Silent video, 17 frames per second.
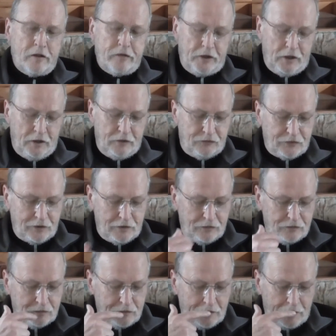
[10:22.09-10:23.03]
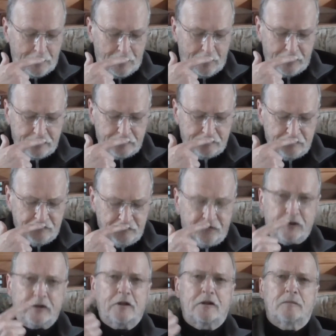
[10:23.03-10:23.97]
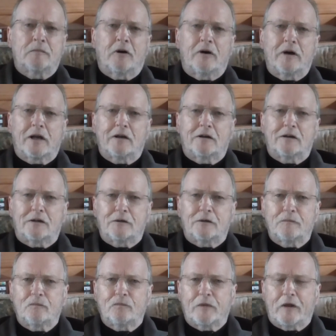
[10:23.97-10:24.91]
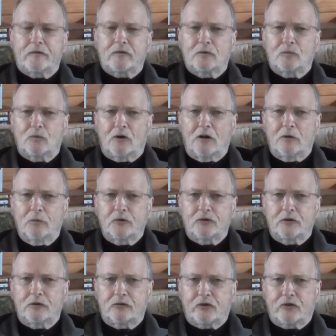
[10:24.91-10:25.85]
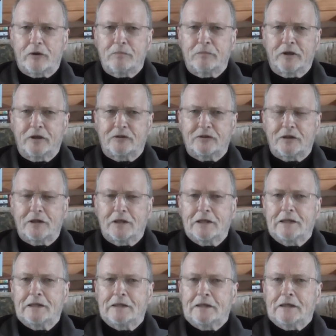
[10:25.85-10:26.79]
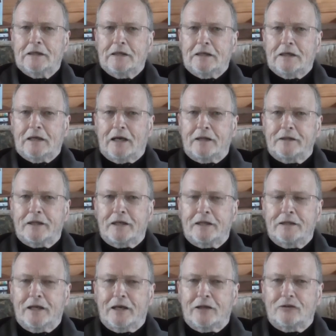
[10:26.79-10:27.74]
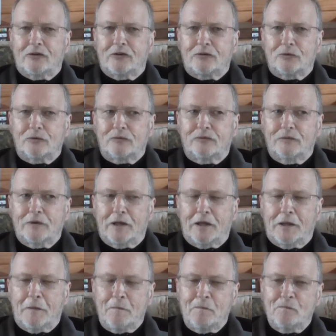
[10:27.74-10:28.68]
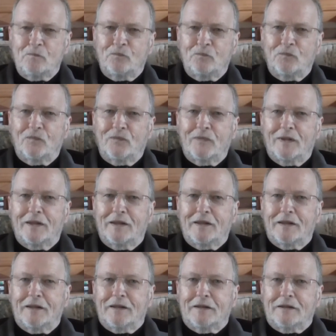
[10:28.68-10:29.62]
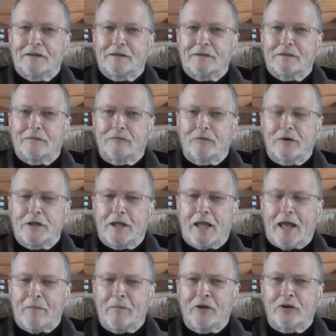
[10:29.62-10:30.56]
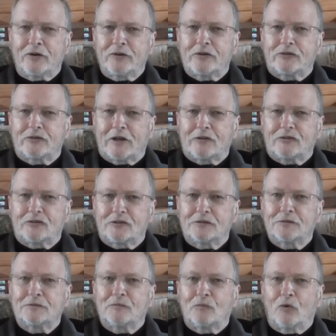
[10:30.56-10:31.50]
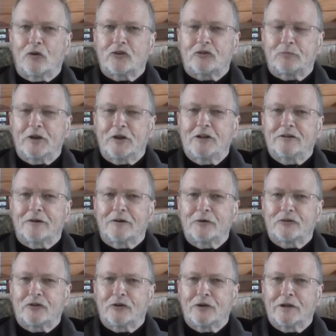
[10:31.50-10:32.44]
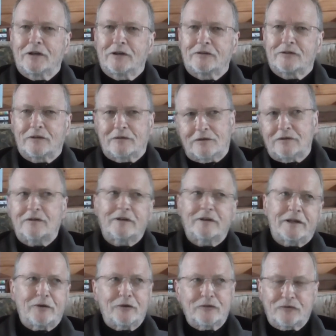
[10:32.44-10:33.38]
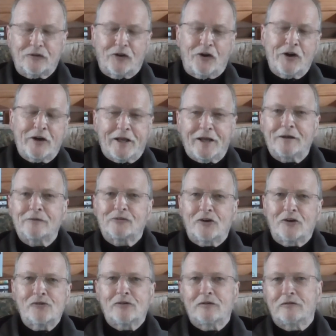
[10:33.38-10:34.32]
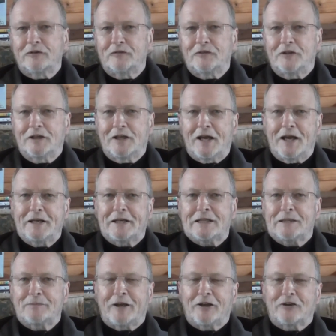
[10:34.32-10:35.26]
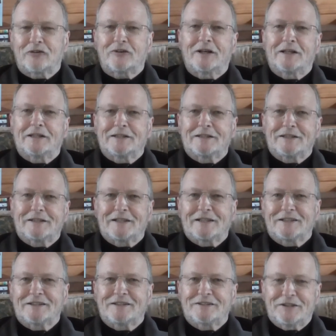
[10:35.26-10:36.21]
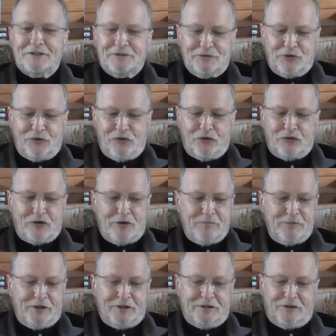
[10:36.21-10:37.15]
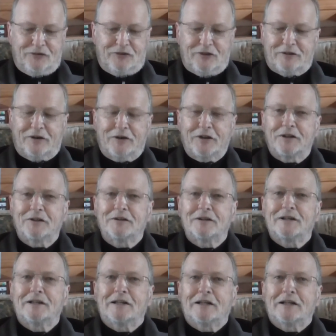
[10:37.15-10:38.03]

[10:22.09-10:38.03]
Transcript: thing is I fitted to my car after a while was a trip meter, and then that just sort of really kept me honest as to what speeds I was doing. So, I was flying down 250k down the back straight, and then you look at the trip meter and it said only